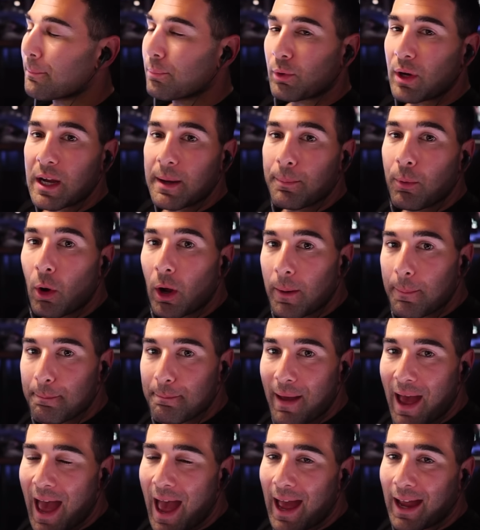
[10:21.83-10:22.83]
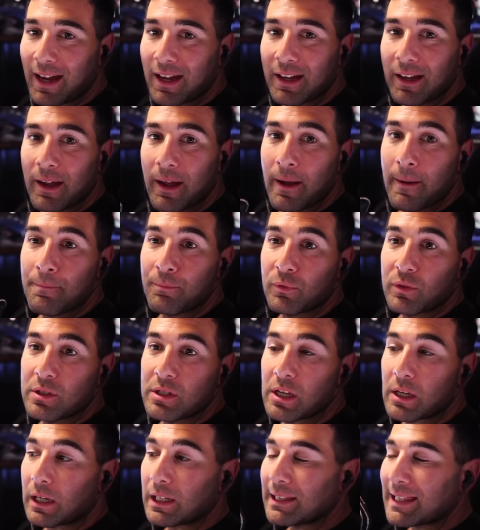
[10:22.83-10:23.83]
brake point back
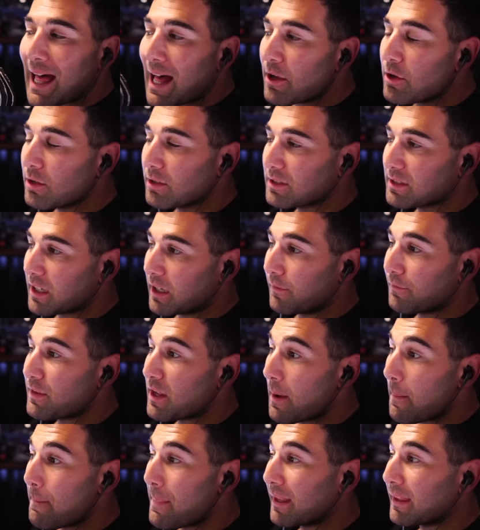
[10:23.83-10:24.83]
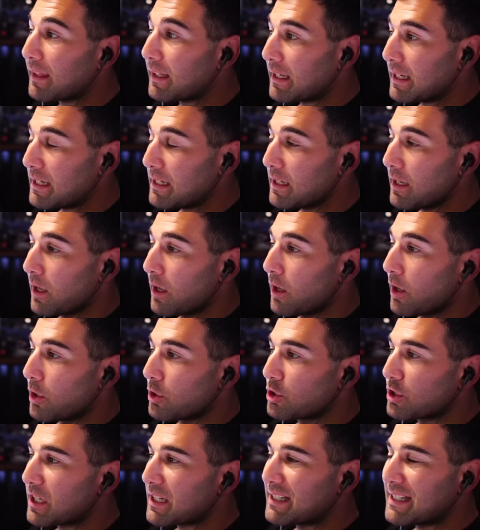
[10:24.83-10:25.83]
to allow yourself the ability
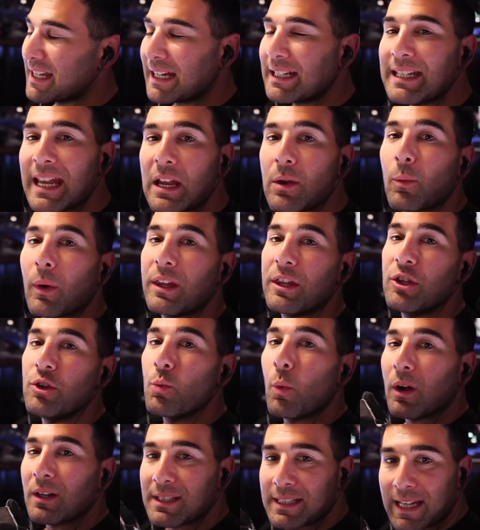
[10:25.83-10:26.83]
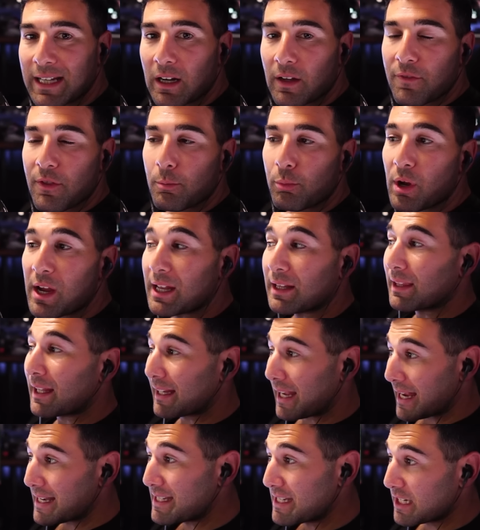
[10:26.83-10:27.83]
to dictate when you want to get off the brake, like
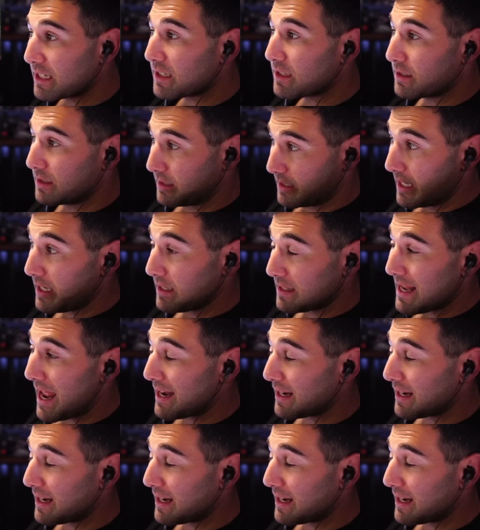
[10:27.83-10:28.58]
I just did in that